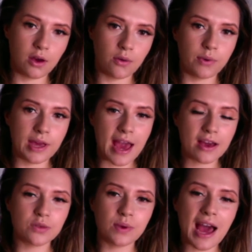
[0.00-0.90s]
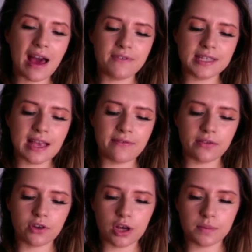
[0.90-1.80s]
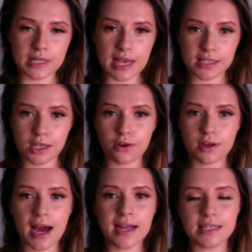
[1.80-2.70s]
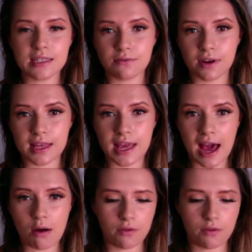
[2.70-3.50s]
Well, yeah, because we have the Seven of Cups here, so you're guided to really get out